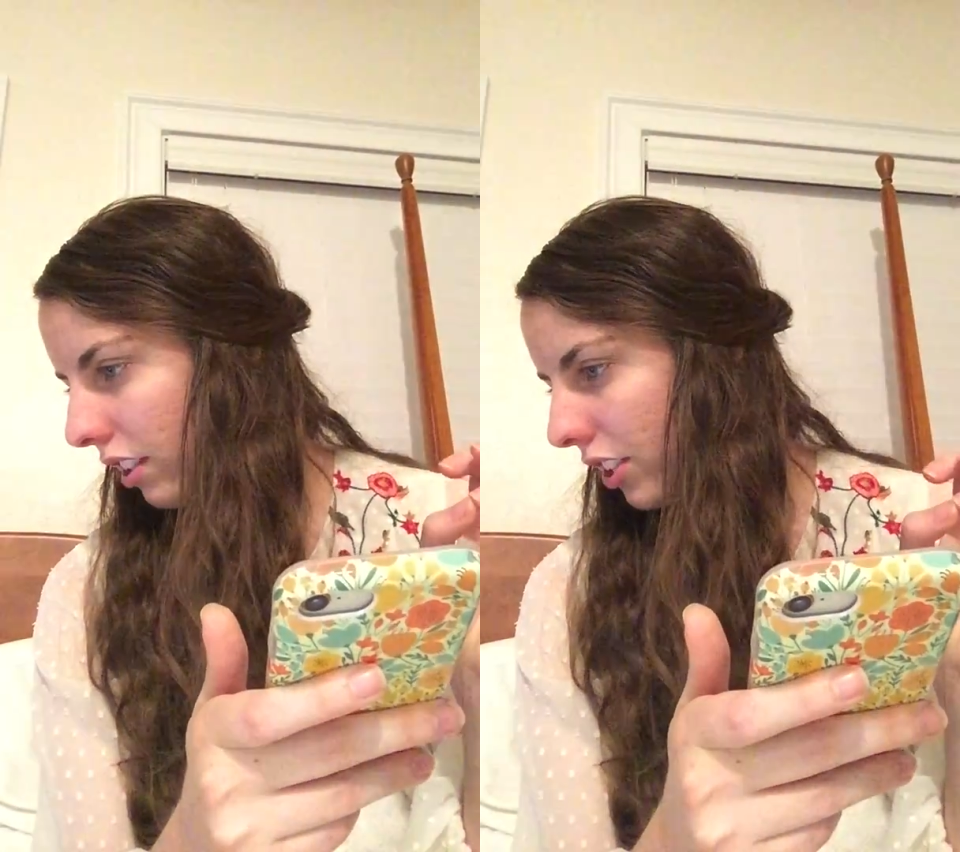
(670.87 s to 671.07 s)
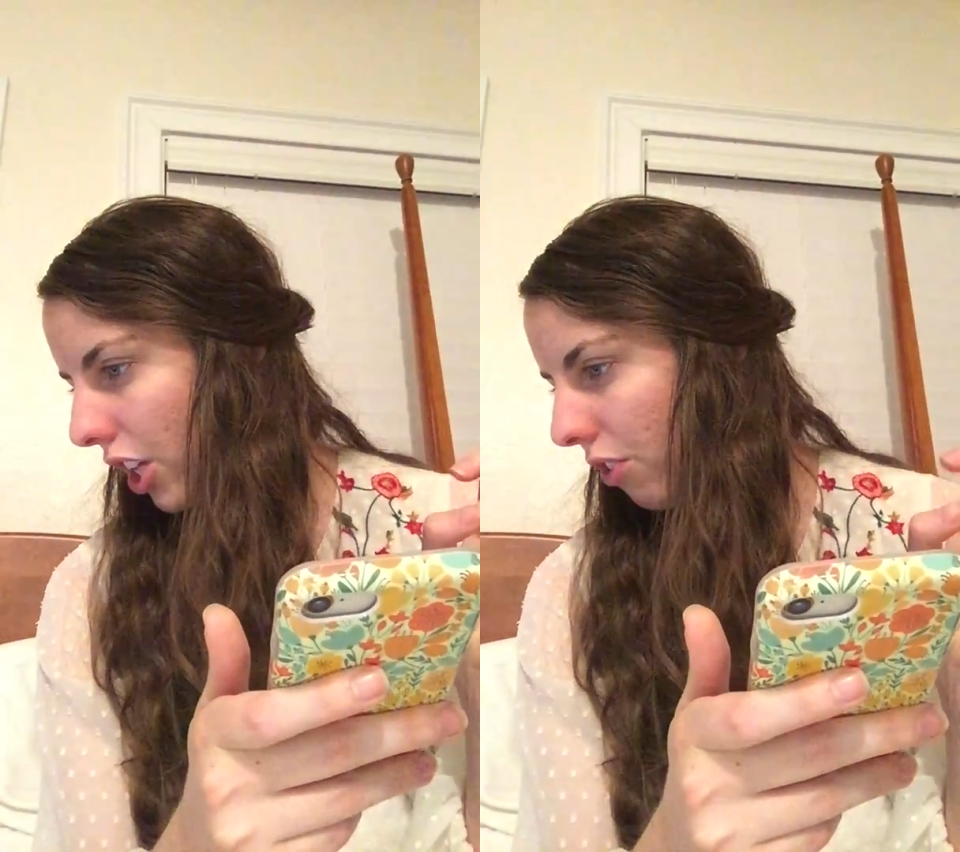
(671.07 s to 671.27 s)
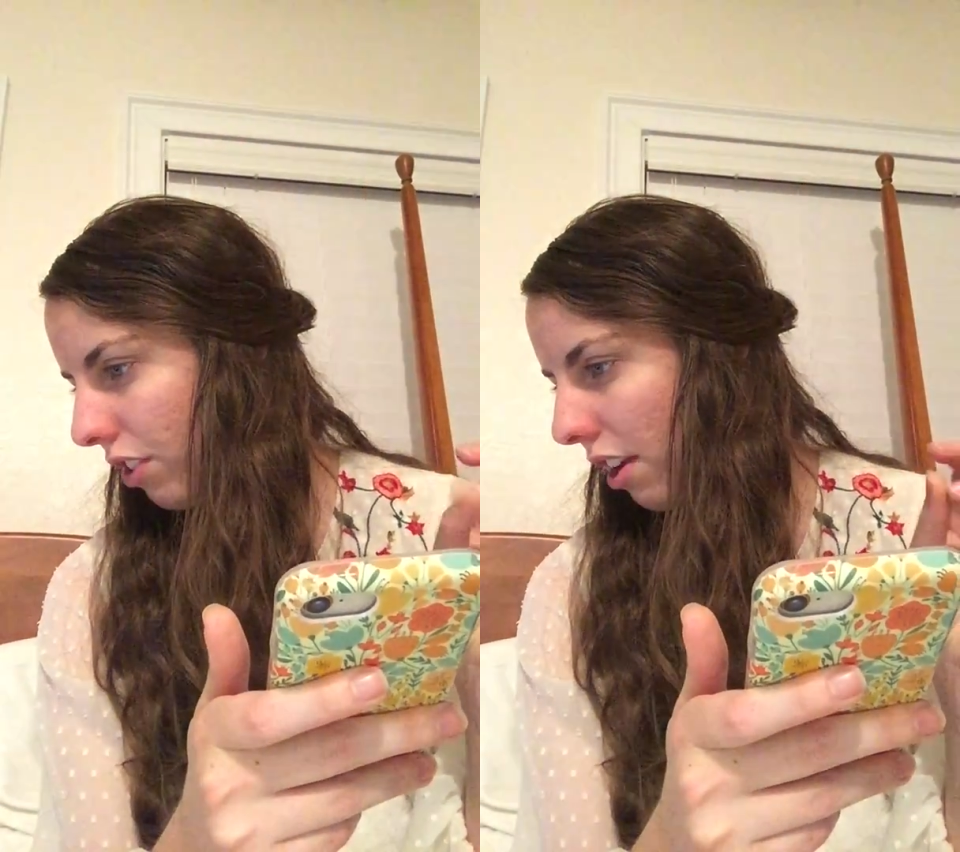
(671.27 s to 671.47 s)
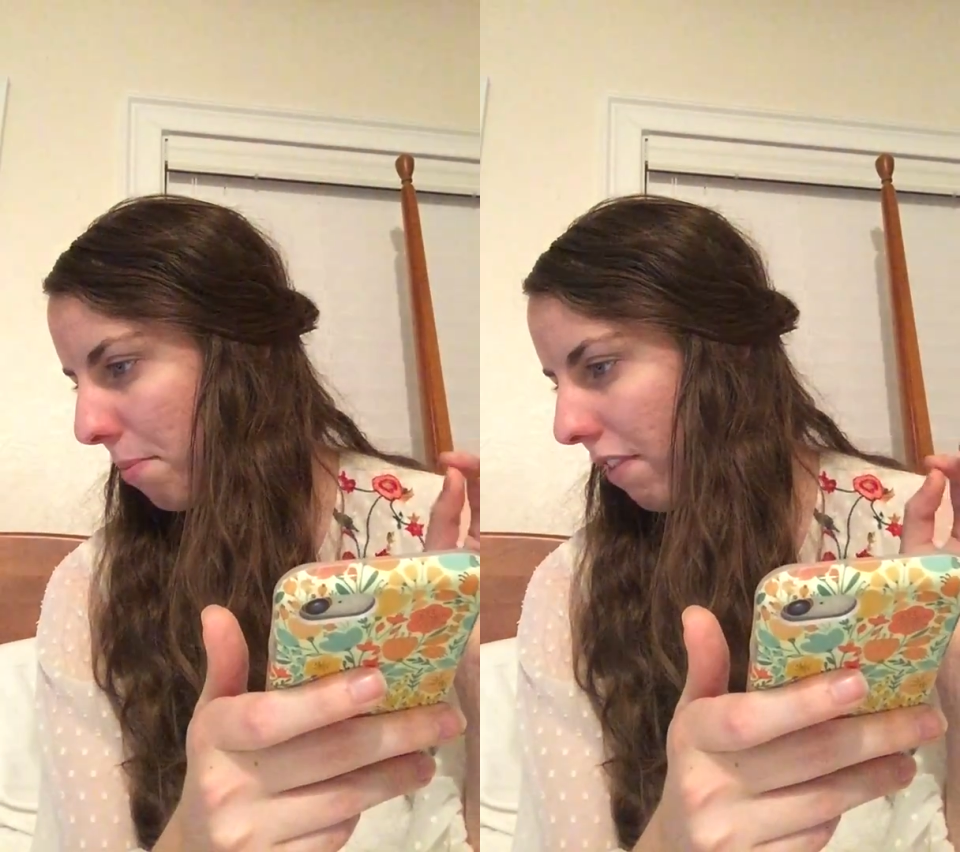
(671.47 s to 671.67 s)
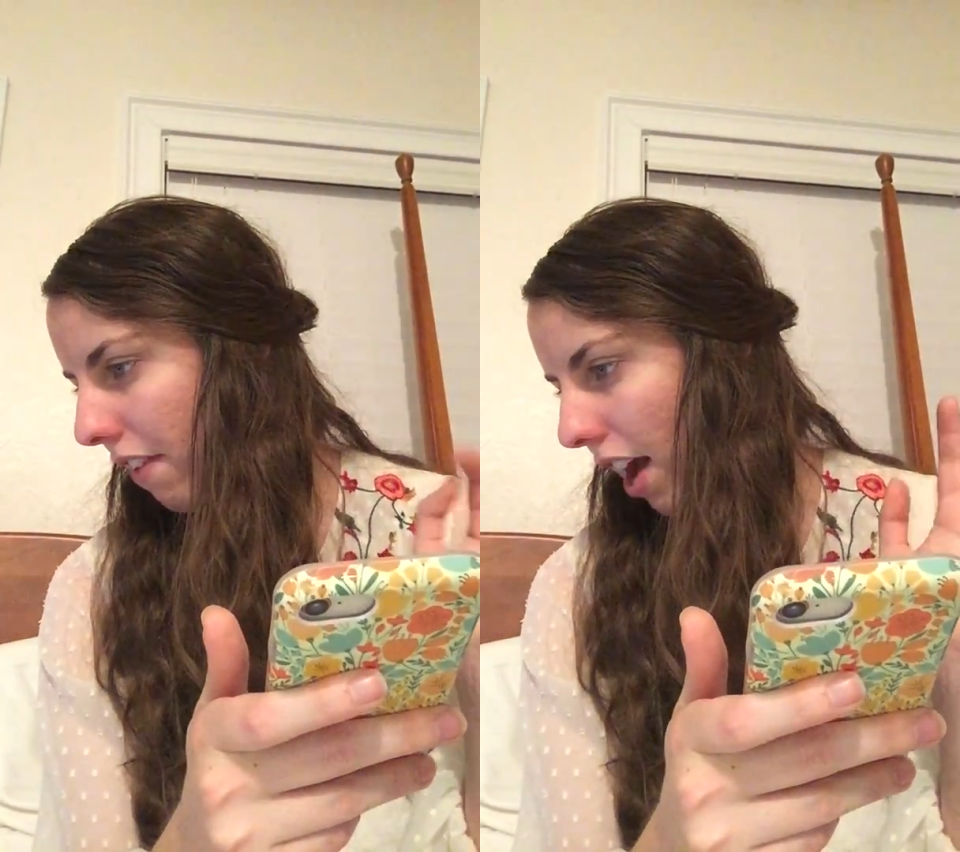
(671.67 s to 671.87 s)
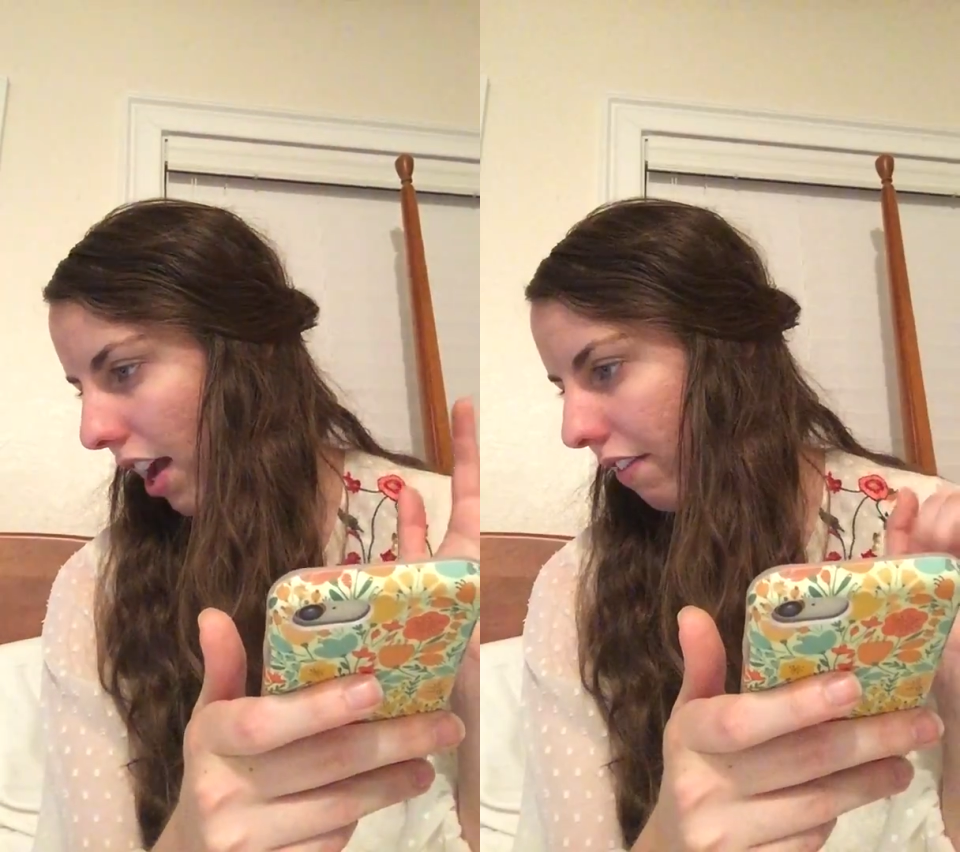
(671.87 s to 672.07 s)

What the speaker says: let's go to number 5.